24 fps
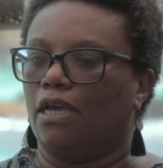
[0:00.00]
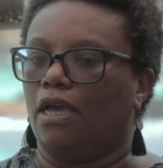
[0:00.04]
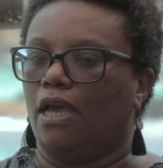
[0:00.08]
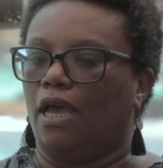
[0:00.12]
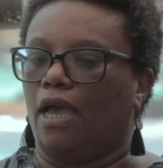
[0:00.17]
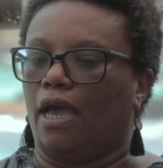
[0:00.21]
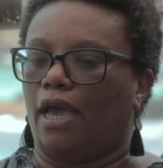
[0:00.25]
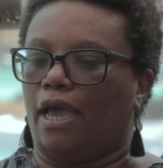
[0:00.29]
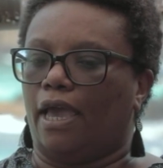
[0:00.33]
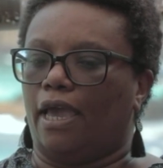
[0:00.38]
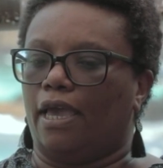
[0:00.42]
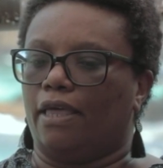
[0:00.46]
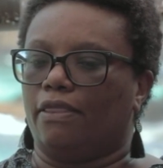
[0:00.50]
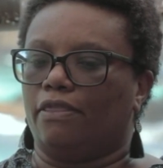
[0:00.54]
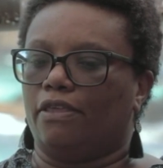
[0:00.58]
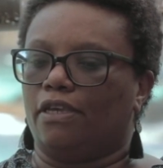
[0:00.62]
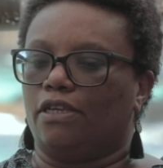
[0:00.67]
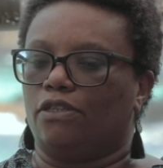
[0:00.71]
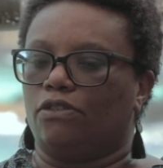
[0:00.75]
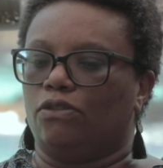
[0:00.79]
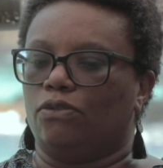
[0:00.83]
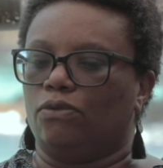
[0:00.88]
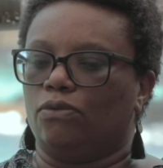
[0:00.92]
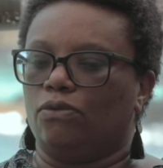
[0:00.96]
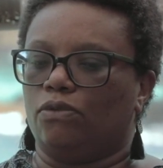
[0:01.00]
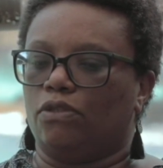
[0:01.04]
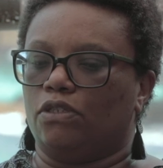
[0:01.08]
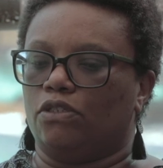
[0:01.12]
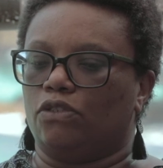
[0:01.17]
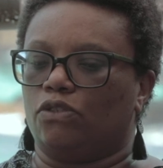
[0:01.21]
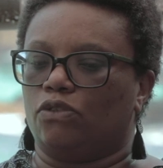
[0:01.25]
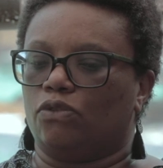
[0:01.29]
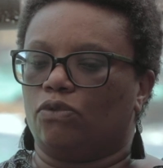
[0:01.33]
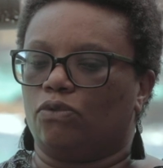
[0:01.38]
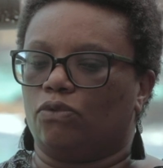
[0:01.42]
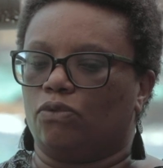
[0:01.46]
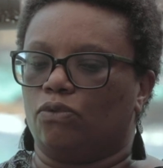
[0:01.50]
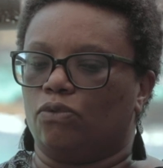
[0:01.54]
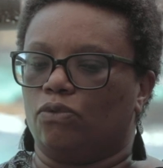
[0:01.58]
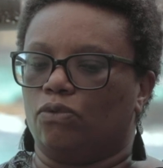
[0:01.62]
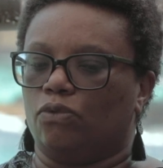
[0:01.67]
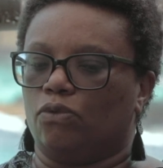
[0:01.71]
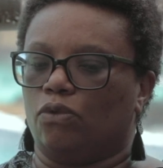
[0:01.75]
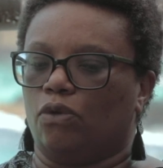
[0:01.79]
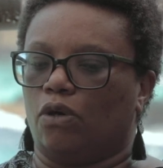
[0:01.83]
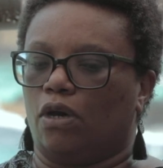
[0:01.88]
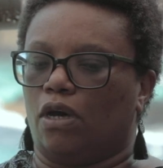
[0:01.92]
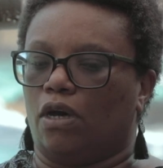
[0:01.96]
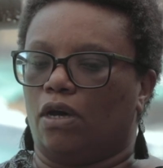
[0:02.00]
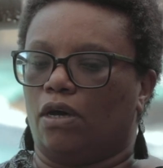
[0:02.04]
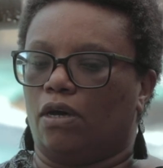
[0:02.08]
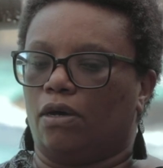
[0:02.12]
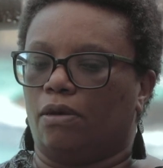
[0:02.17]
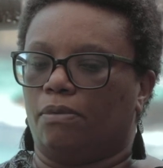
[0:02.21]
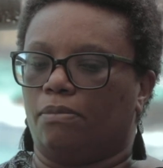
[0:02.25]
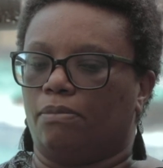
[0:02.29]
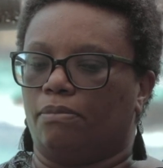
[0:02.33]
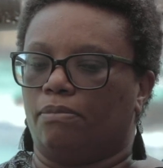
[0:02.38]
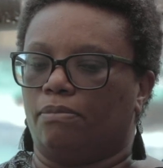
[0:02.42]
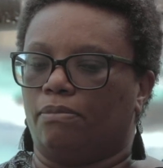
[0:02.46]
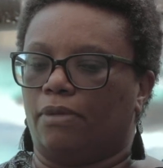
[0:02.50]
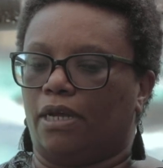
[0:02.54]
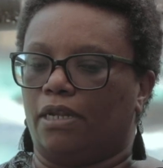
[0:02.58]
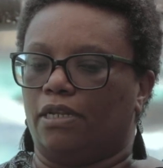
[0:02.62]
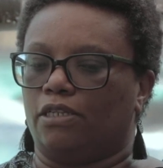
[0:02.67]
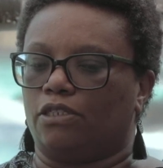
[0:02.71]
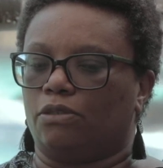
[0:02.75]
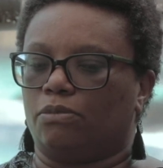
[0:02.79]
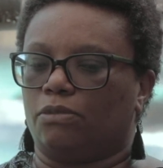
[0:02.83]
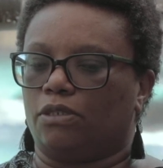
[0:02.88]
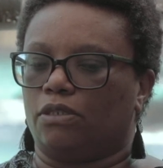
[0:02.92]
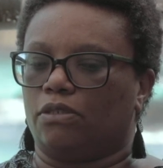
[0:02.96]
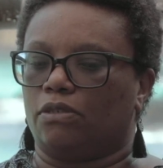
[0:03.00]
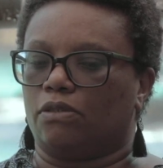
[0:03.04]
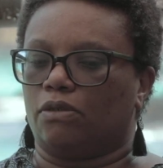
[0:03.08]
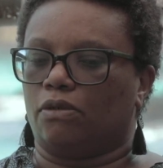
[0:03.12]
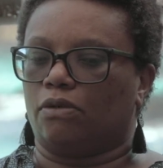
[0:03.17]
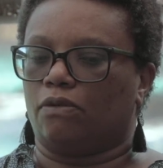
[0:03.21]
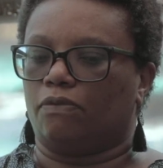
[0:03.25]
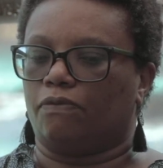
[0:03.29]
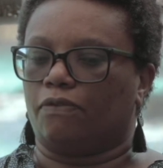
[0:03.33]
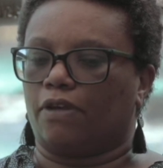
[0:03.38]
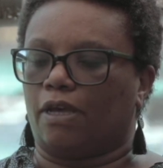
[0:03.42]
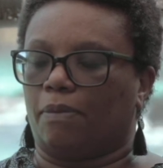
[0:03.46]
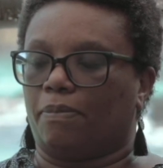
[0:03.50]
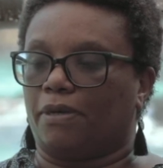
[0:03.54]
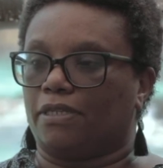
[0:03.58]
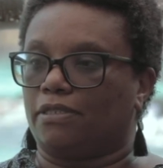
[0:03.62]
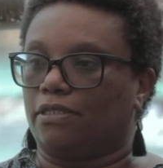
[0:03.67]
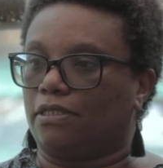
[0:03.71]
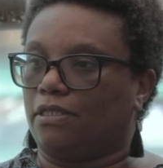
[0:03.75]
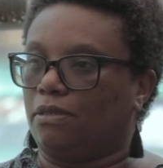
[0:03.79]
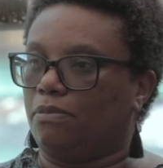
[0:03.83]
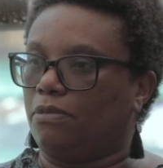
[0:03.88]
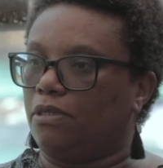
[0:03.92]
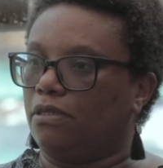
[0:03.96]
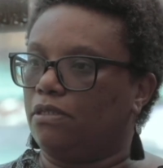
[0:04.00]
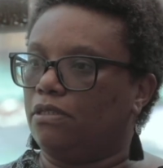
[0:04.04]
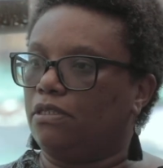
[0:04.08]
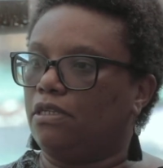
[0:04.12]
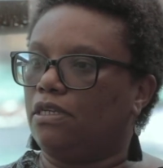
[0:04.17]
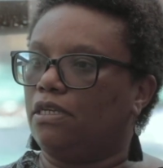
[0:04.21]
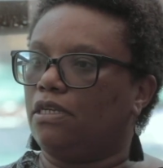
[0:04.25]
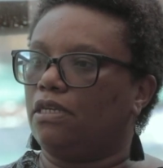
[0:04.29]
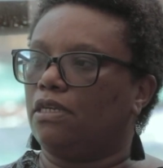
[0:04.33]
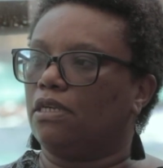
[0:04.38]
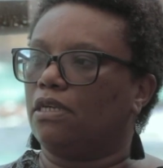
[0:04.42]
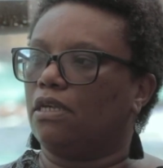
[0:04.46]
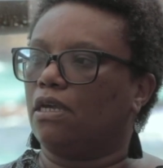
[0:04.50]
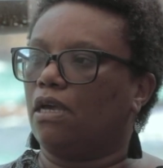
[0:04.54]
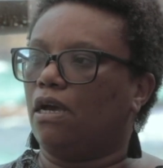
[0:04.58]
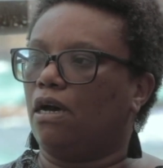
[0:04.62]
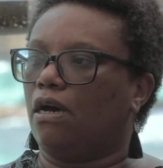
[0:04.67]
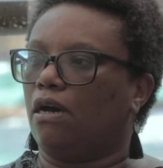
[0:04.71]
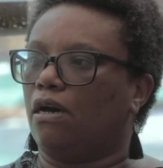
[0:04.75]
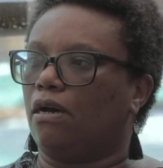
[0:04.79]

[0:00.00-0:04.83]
And they do this through management of capacity building.